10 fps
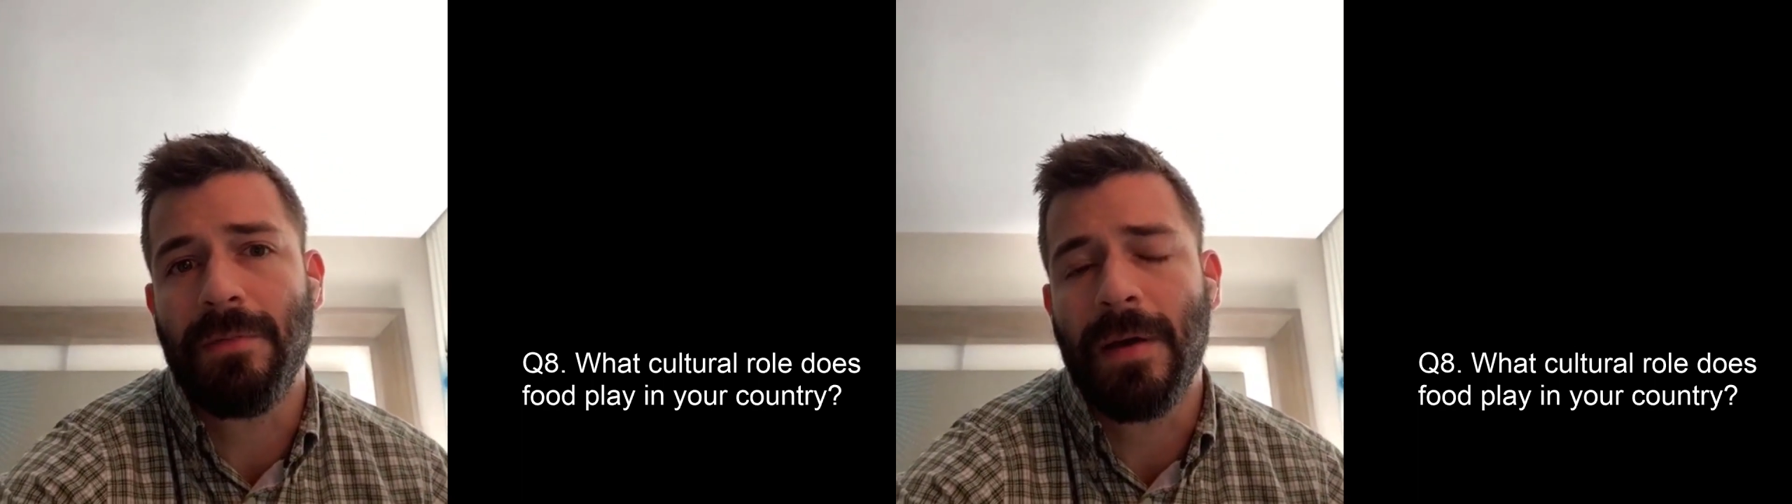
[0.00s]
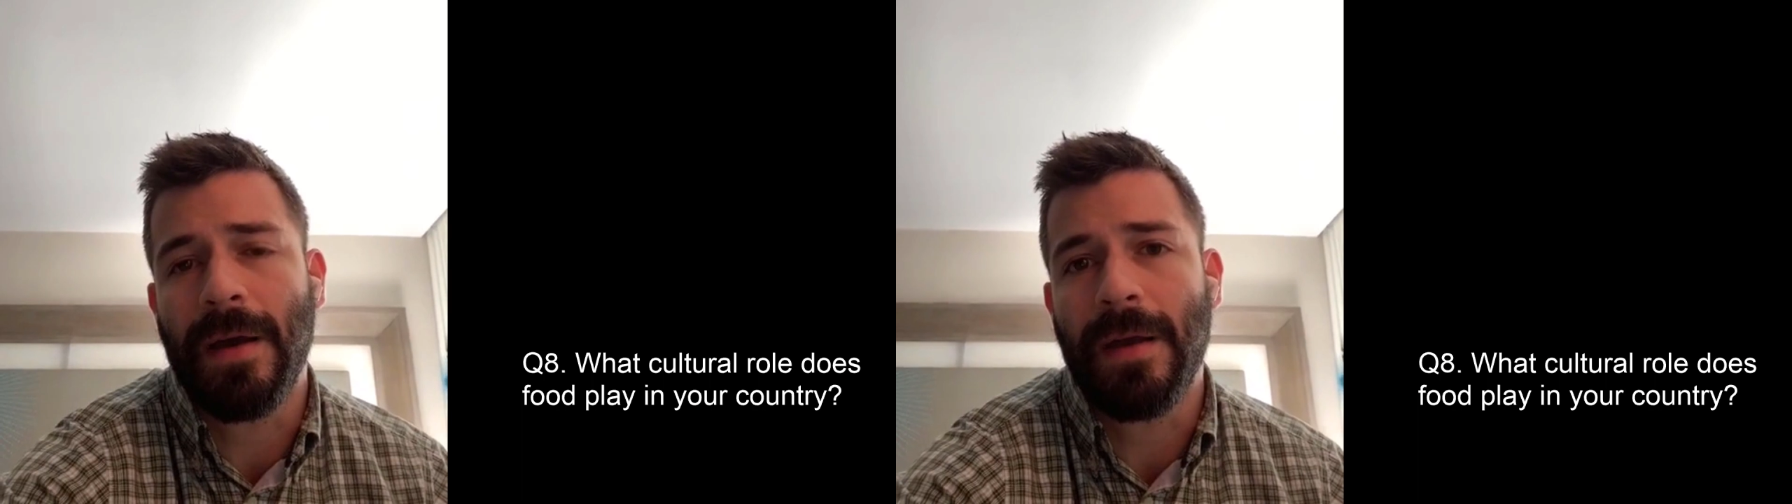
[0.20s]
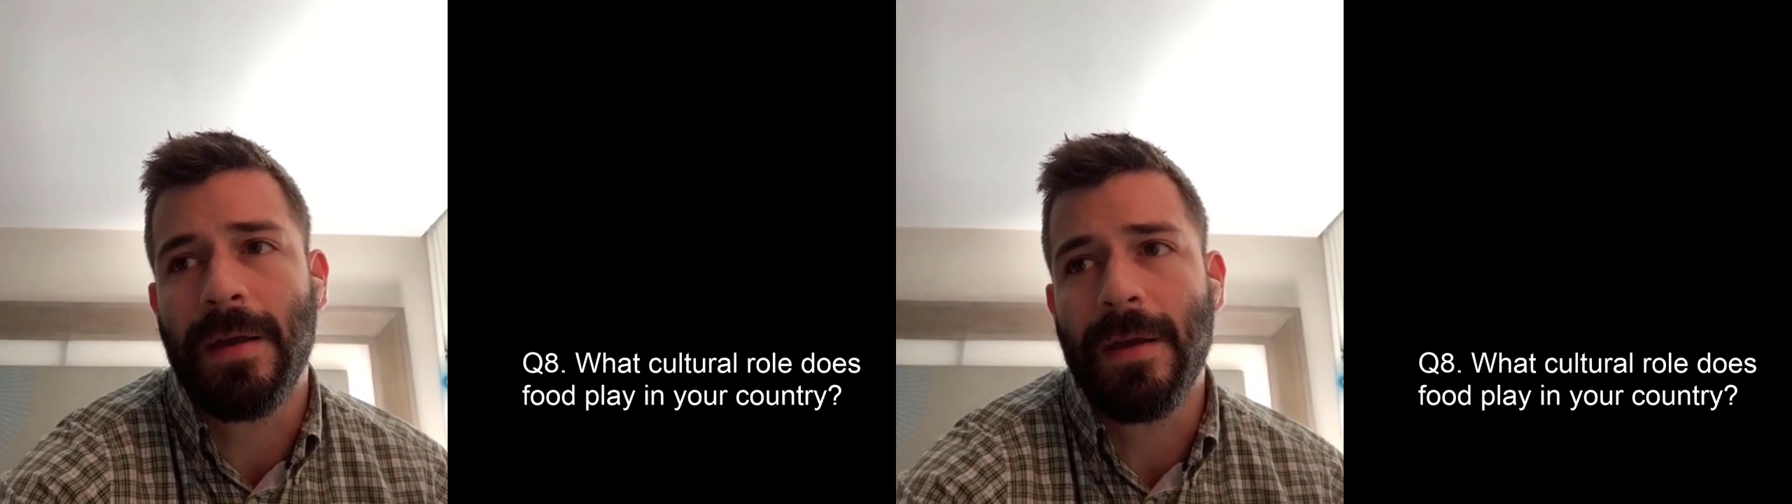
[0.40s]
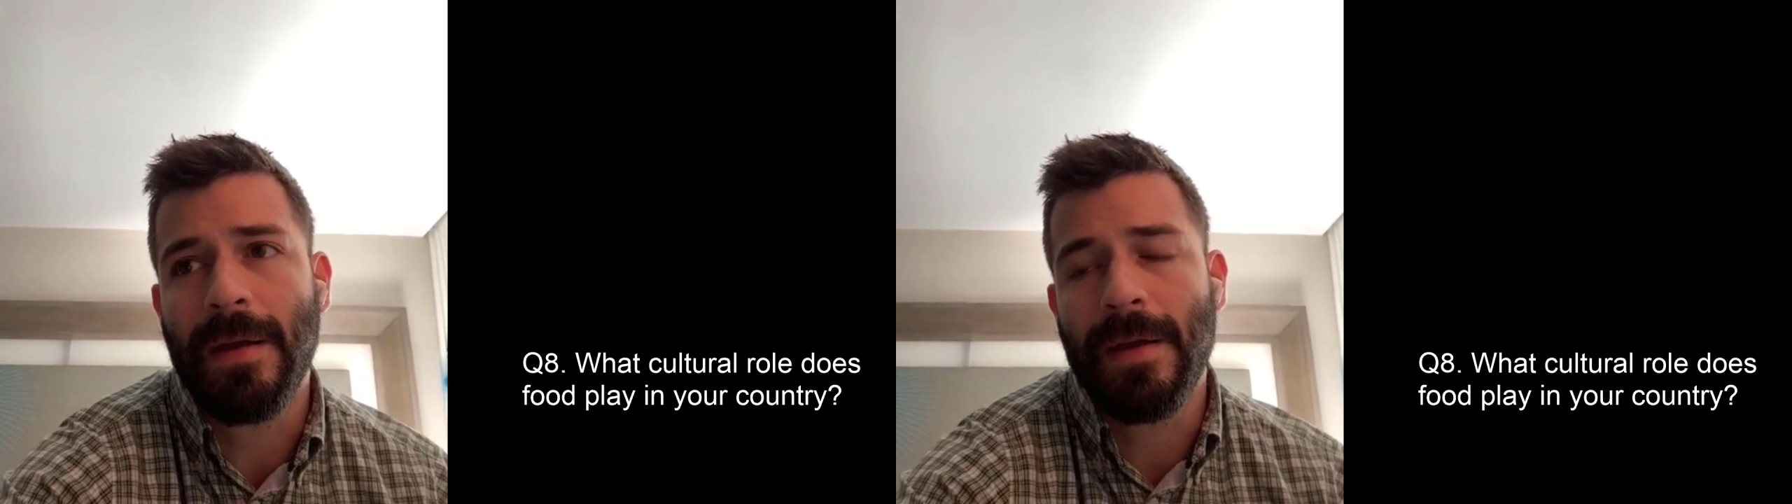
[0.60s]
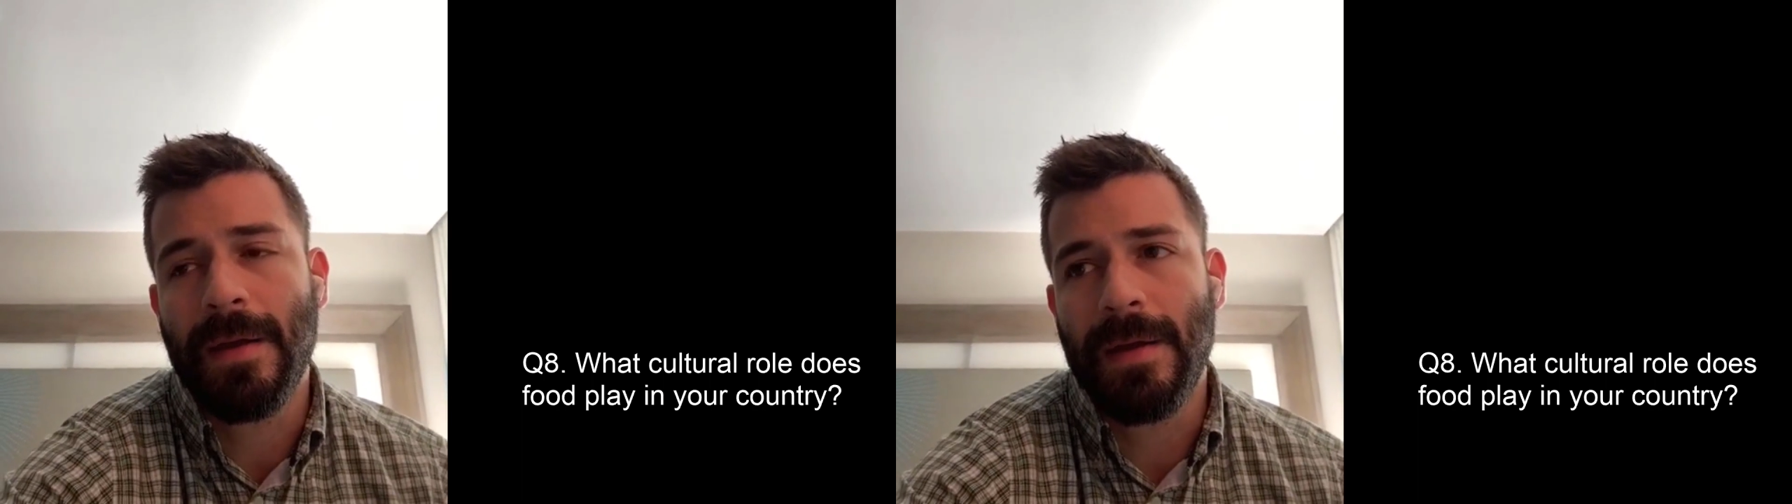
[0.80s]

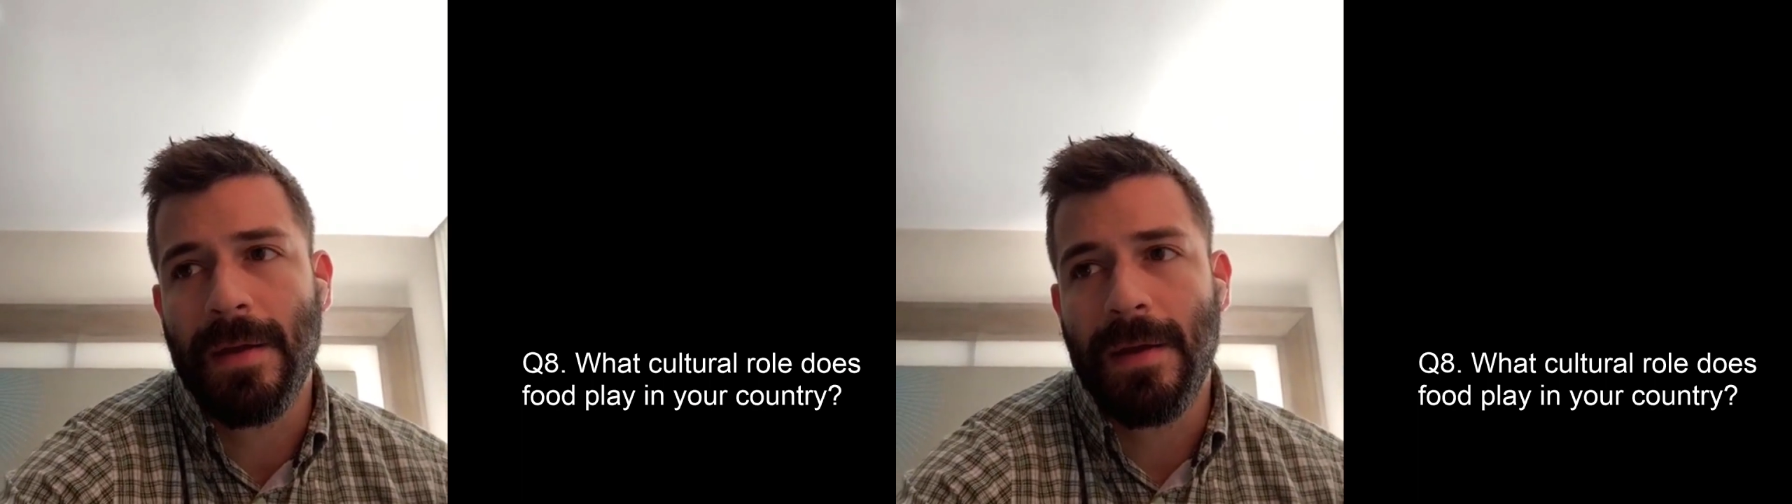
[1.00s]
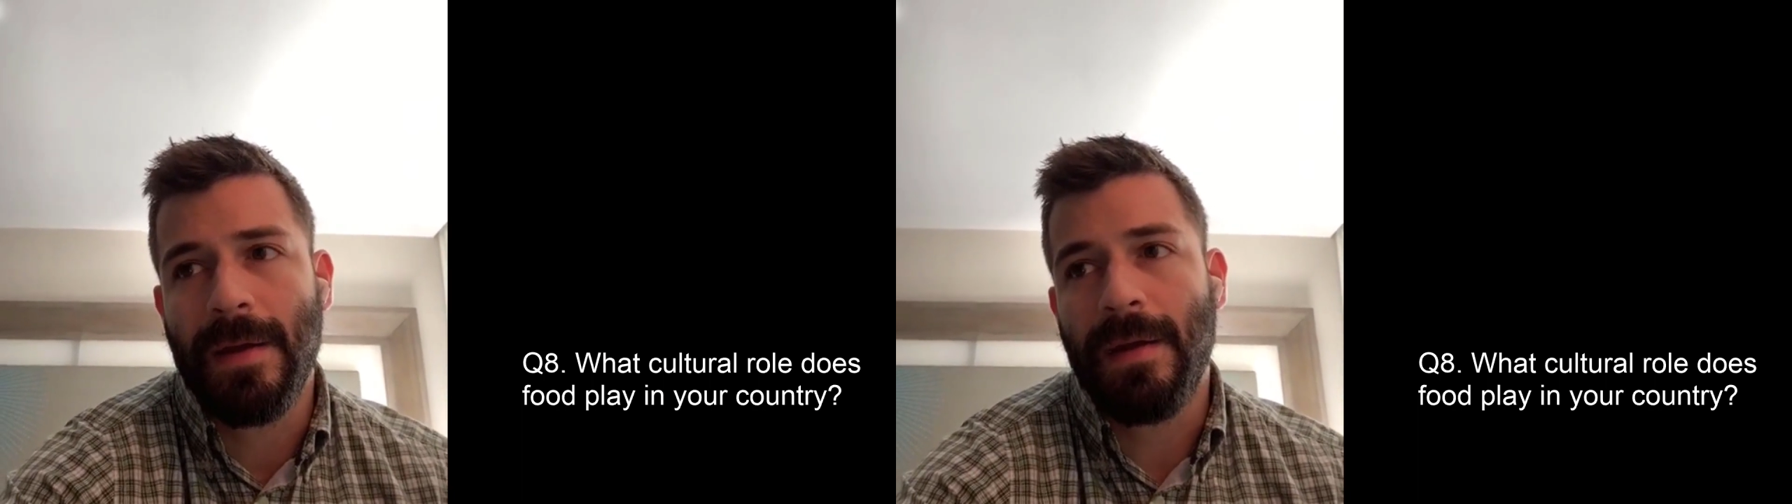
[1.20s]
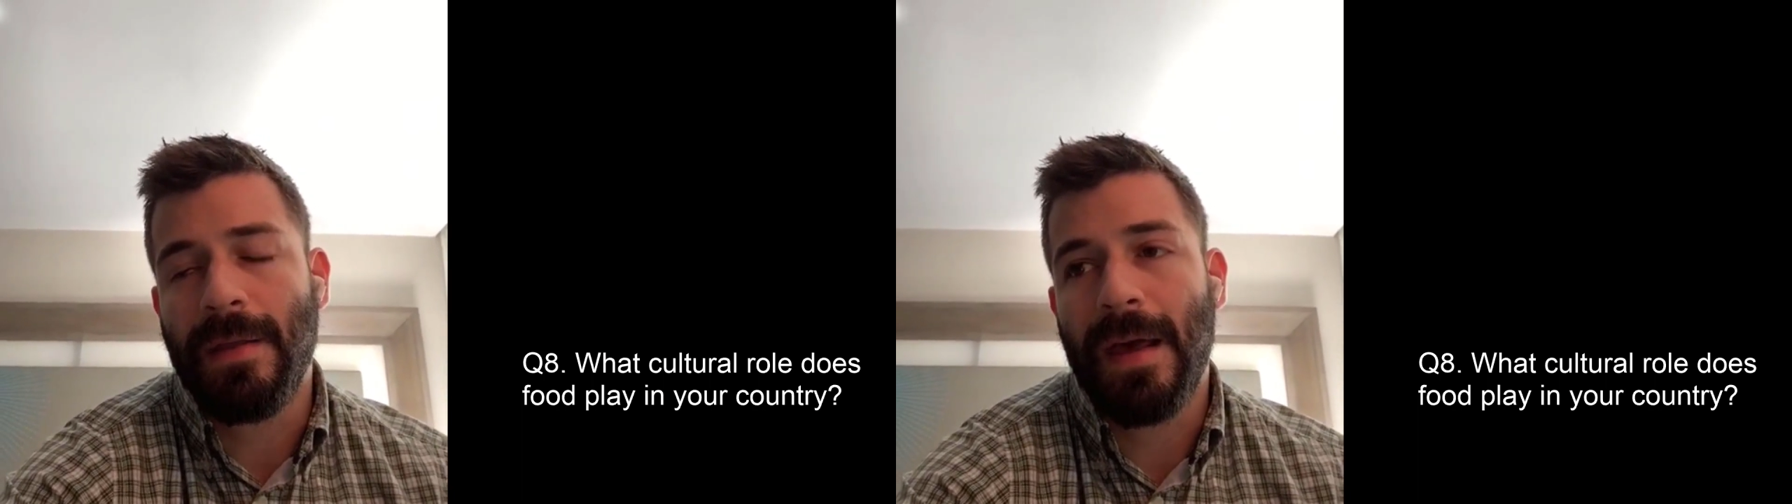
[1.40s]
in